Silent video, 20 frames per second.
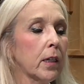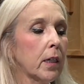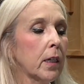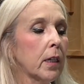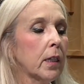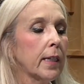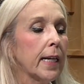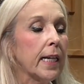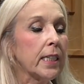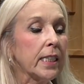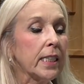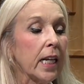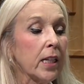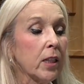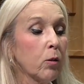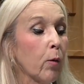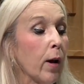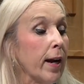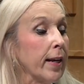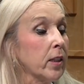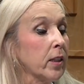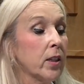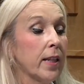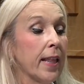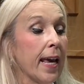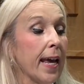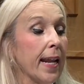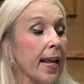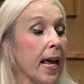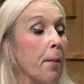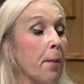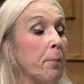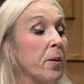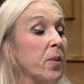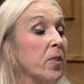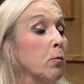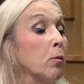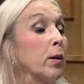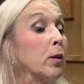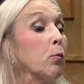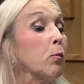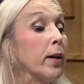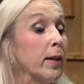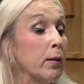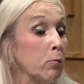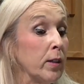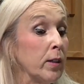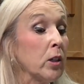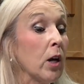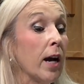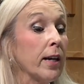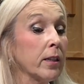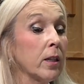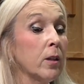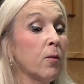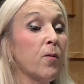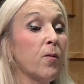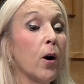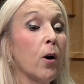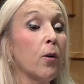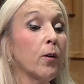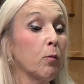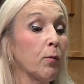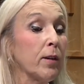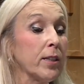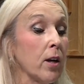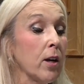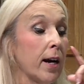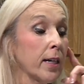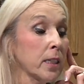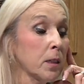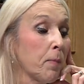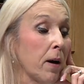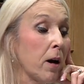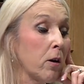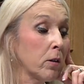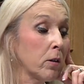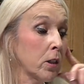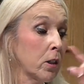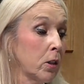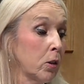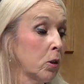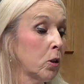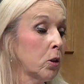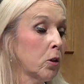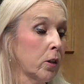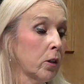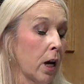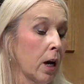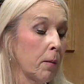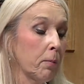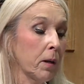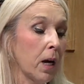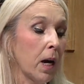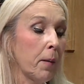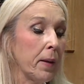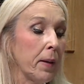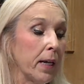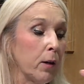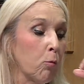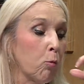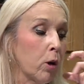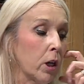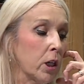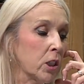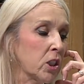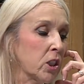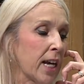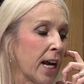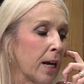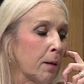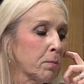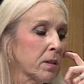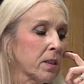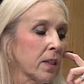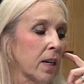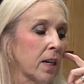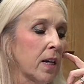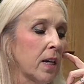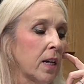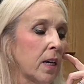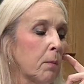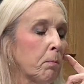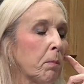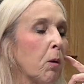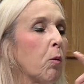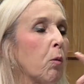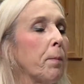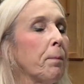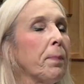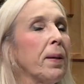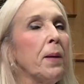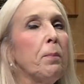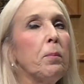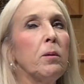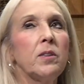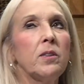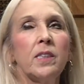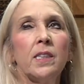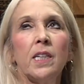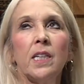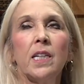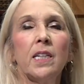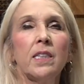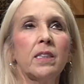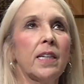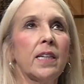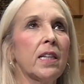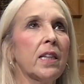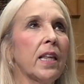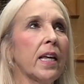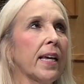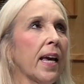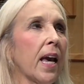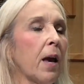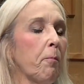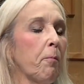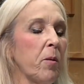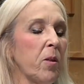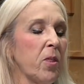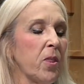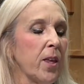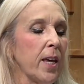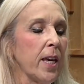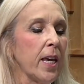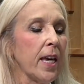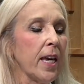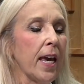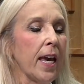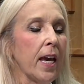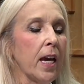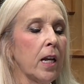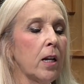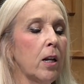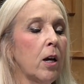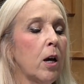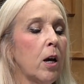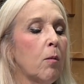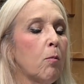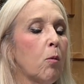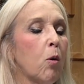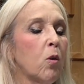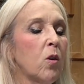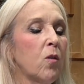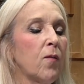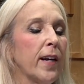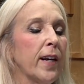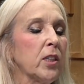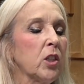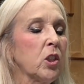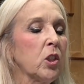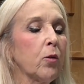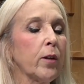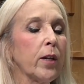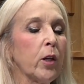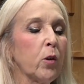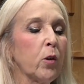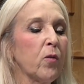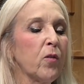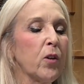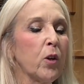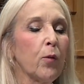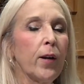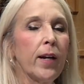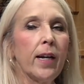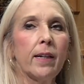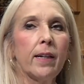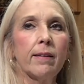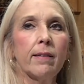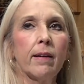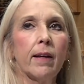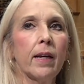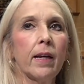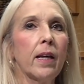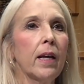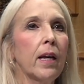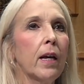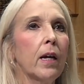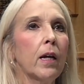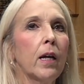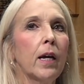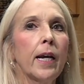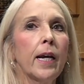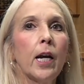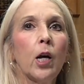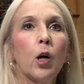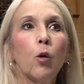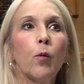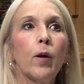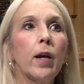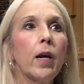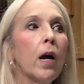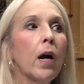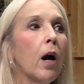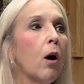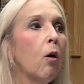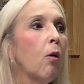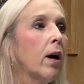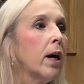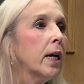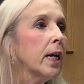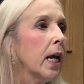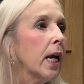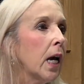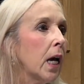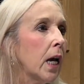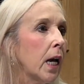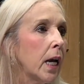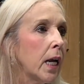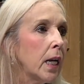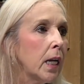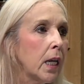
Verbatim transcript: Let's get right to that. Empathy, okay. we, we, we talked on the phone and we talked about your upcoming workshops. But when people see this, they think empathy and motivational interviewing. It's like, here we go again.